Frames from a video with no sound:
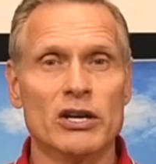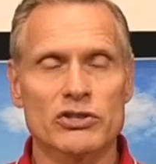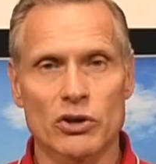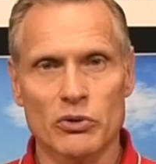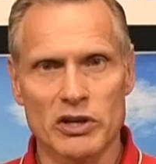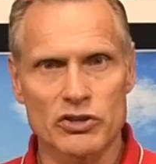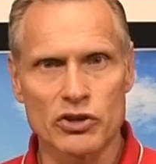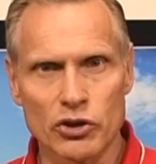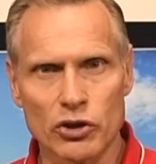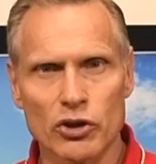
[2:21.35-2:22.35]
So it's
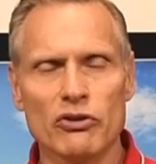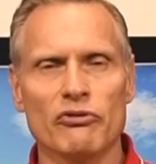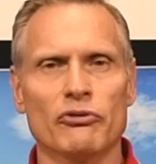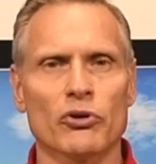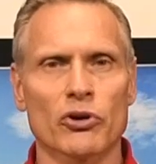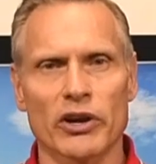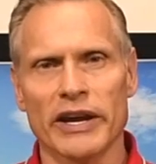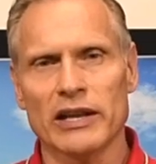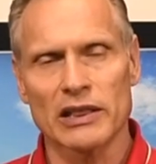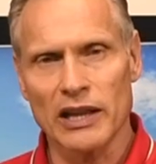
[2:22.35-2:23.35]
good for
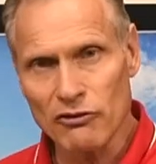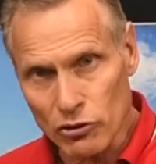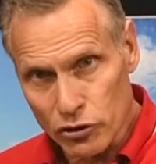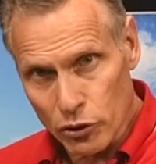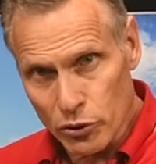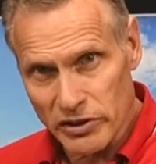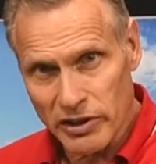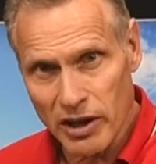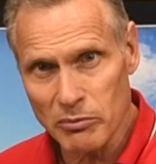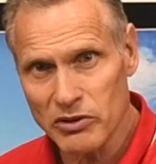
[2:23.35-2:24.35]
a level two
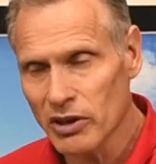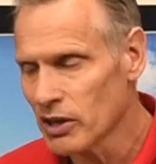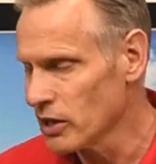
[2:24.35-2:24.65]
attempt.